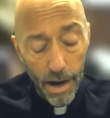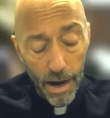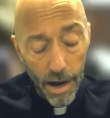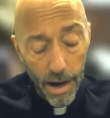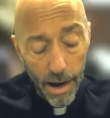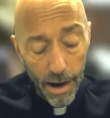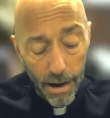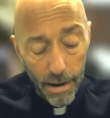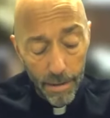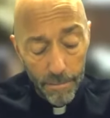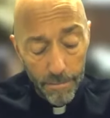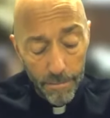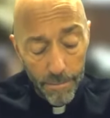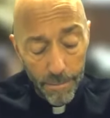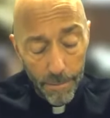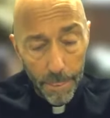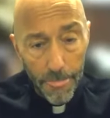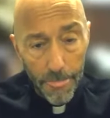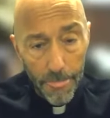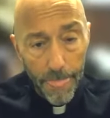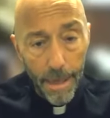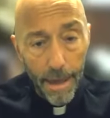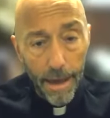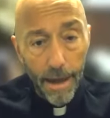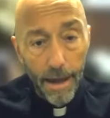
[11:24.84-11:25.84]
And
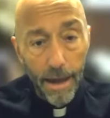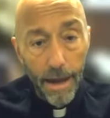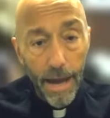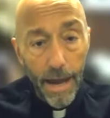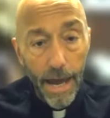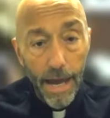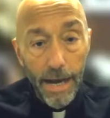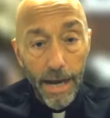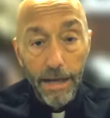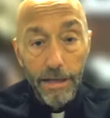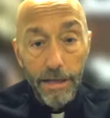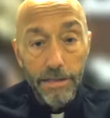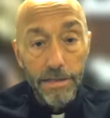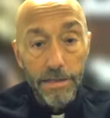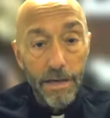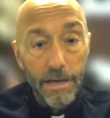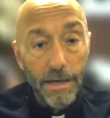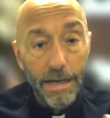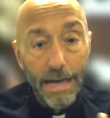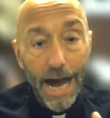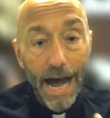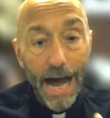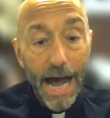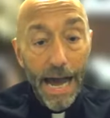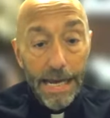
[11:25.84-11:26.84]
it's
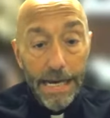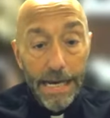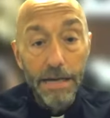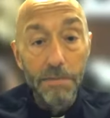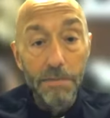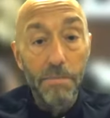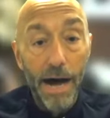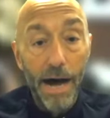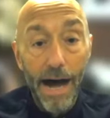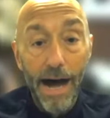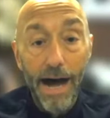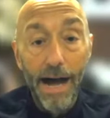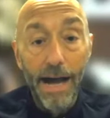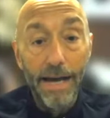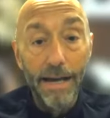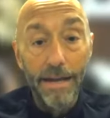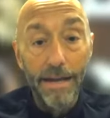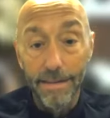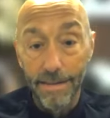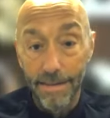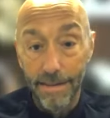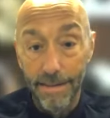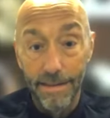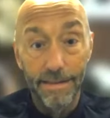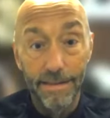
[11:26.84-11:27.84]
guided
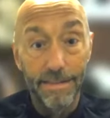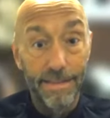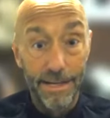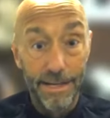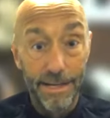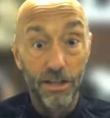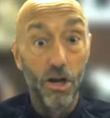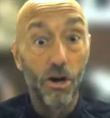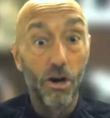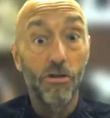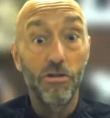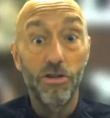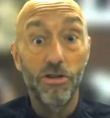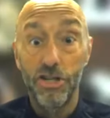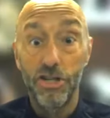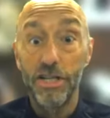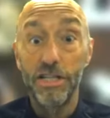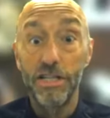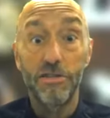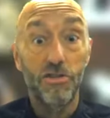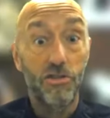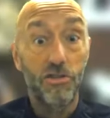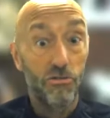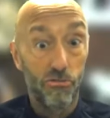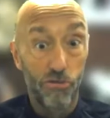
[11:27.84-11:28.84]
by
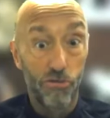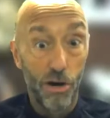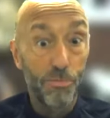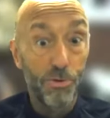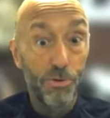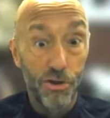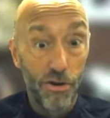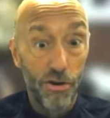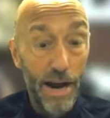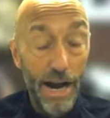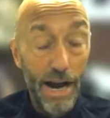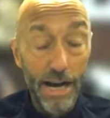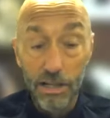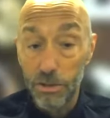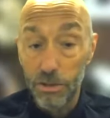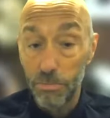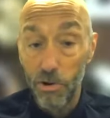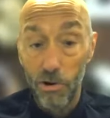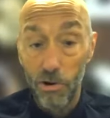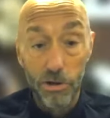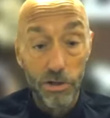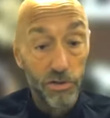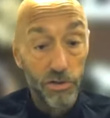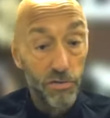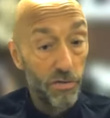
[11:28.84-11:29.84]
theologians, scripture
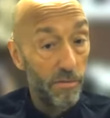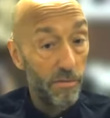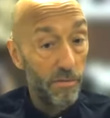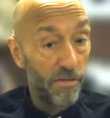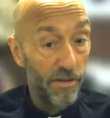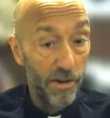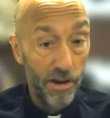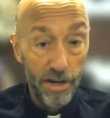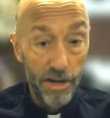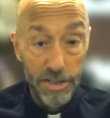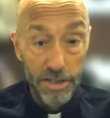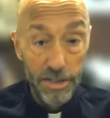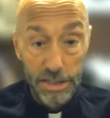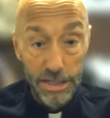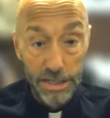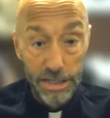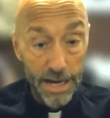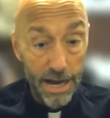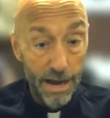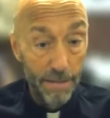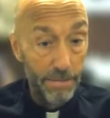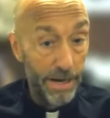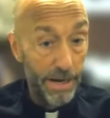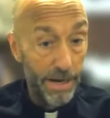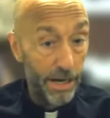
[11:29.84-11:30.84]
experts from various
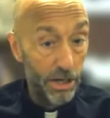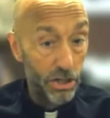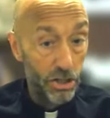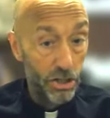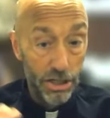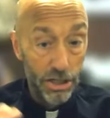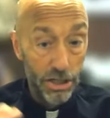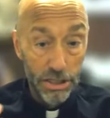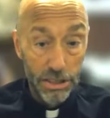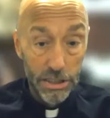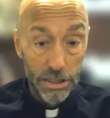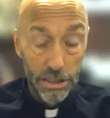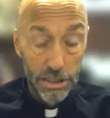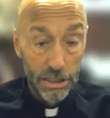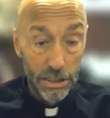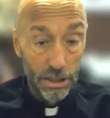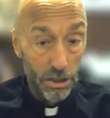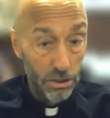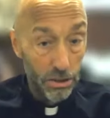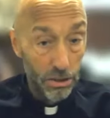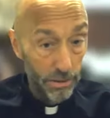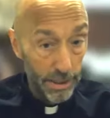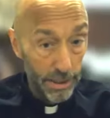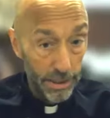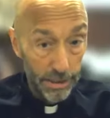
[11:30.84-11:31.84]
denominations,
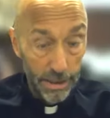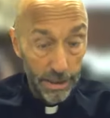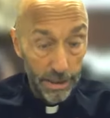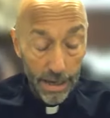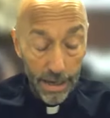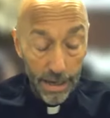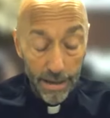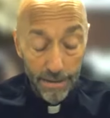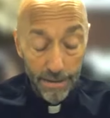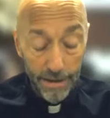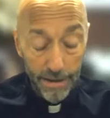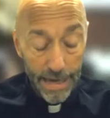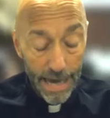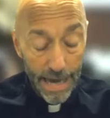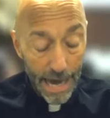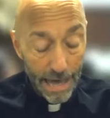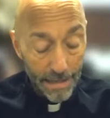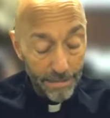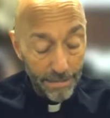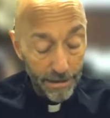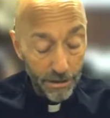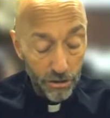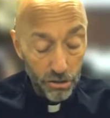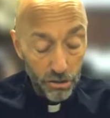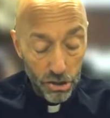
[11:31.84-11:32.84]
including the
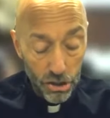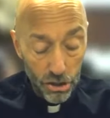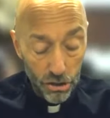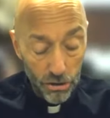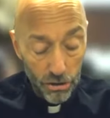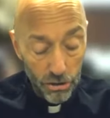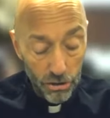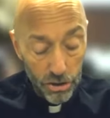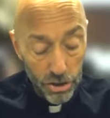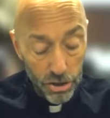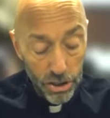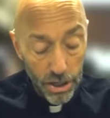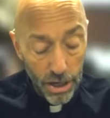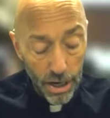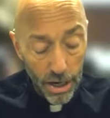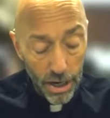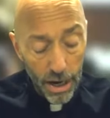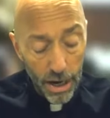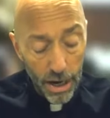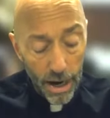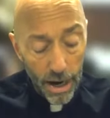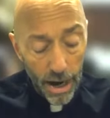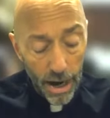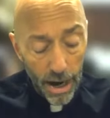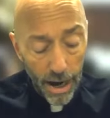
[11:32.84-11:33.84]
Catholic Church.
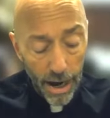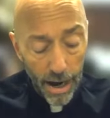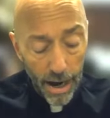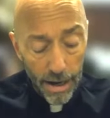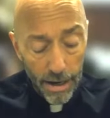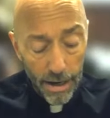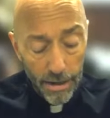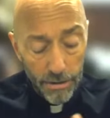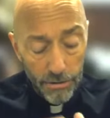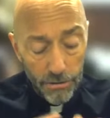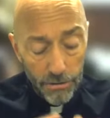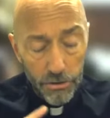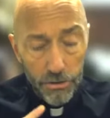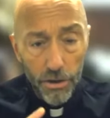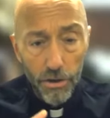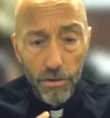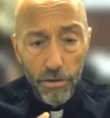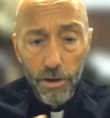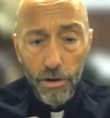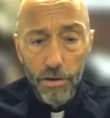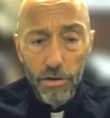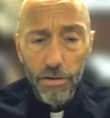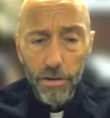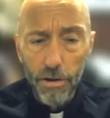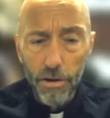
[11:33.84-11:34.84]
So
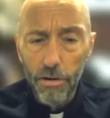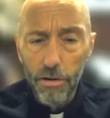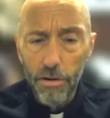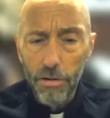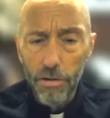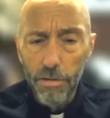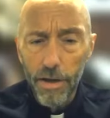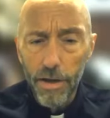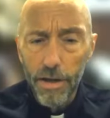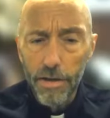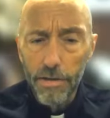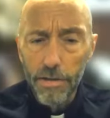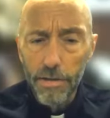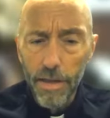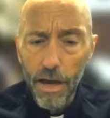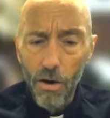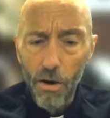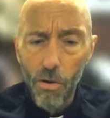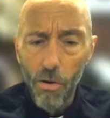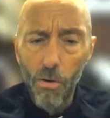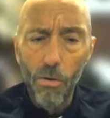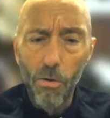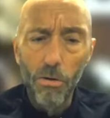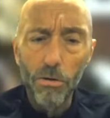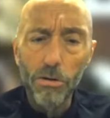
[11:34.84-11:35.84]
they
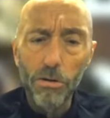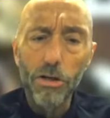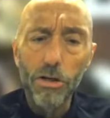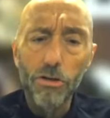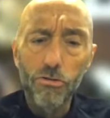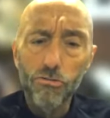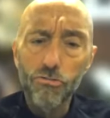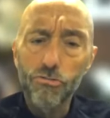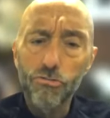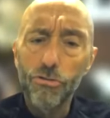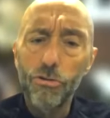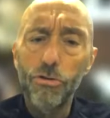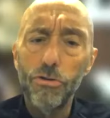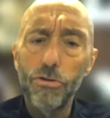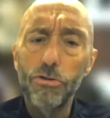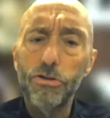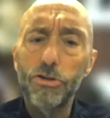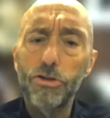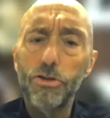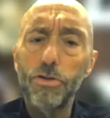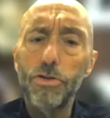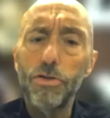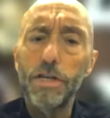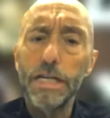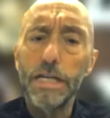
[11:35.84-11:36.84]
hold true
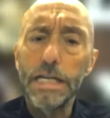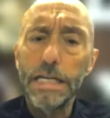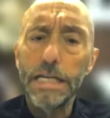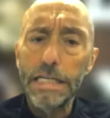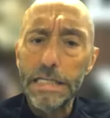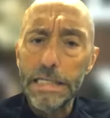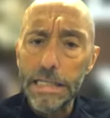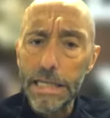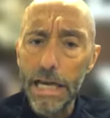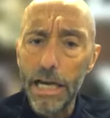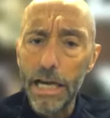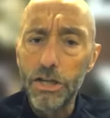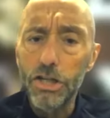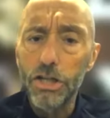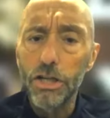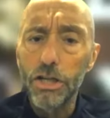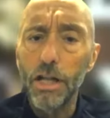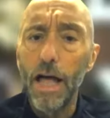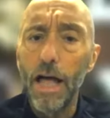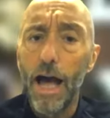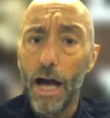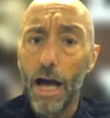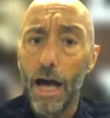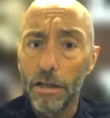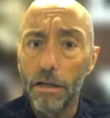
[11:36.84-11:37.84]
to the
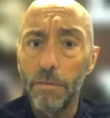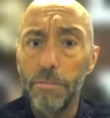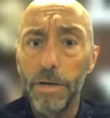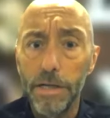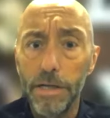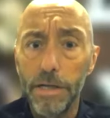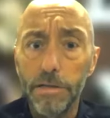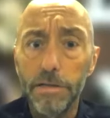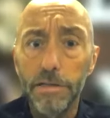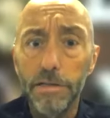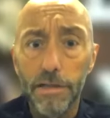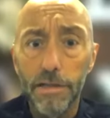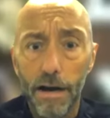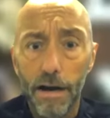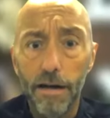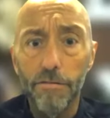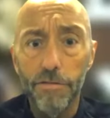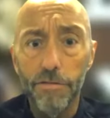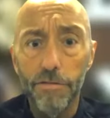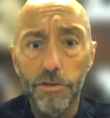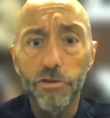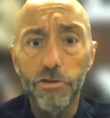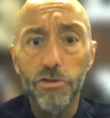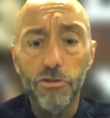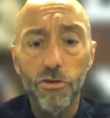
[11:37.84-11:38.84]
essential elements of
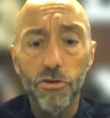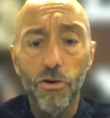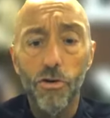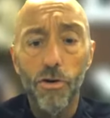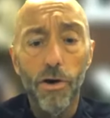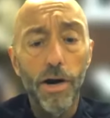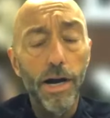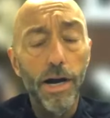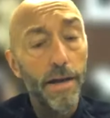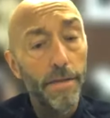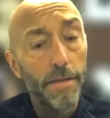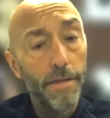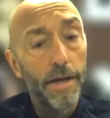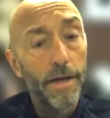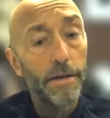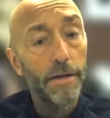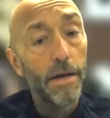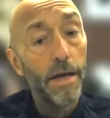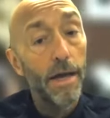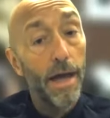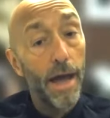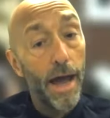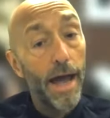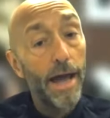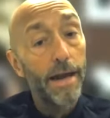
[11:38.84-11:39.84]
the story and then
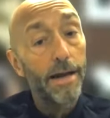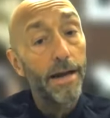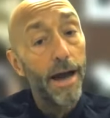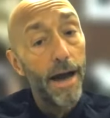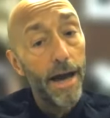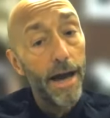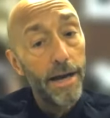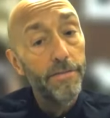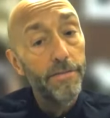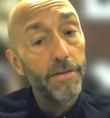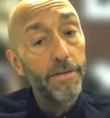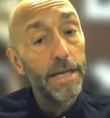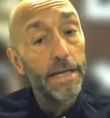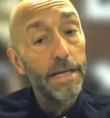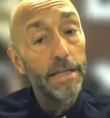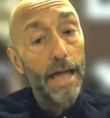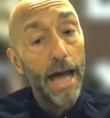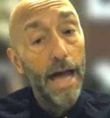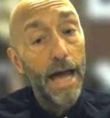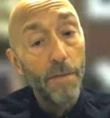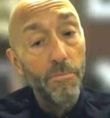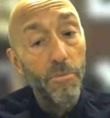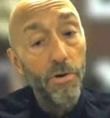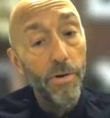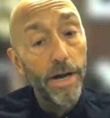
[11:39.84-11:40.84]
and kind of
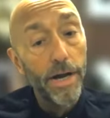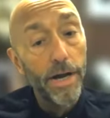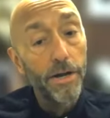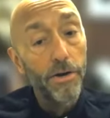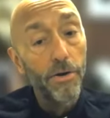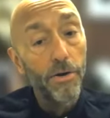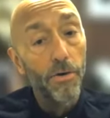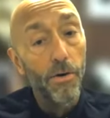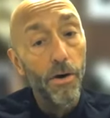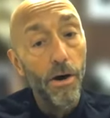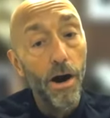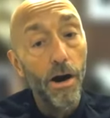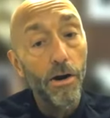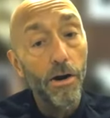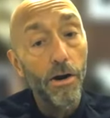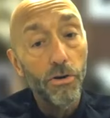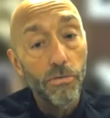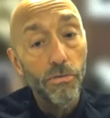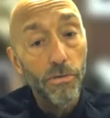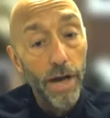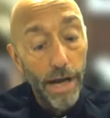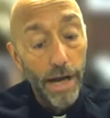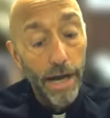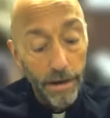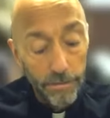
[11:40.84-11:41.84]
elaborate or are
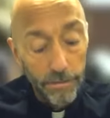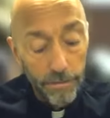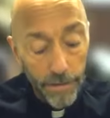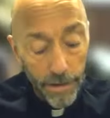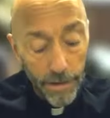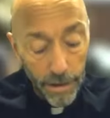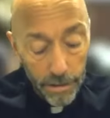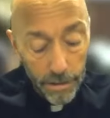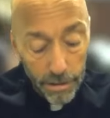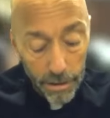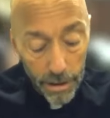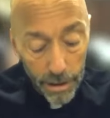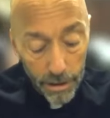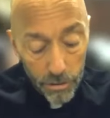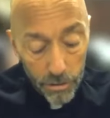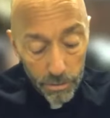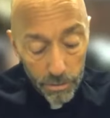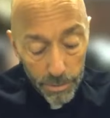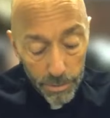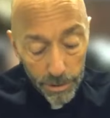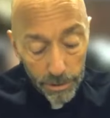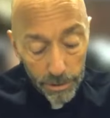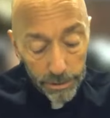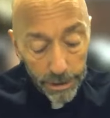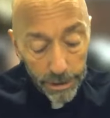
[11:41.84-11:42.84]
creative in
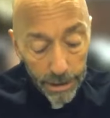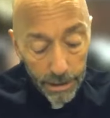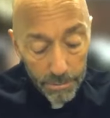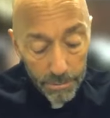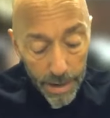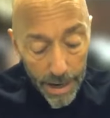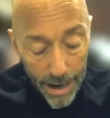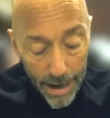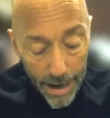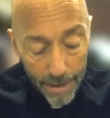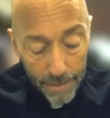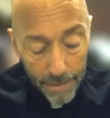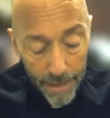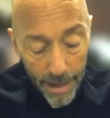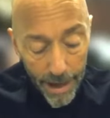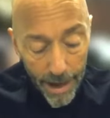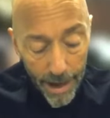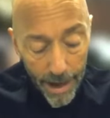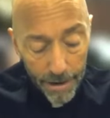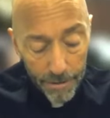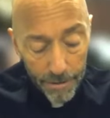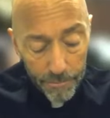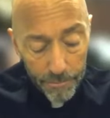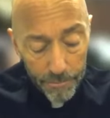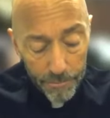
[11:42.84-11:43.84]
building upon
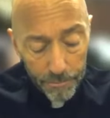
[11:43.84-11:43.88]
that.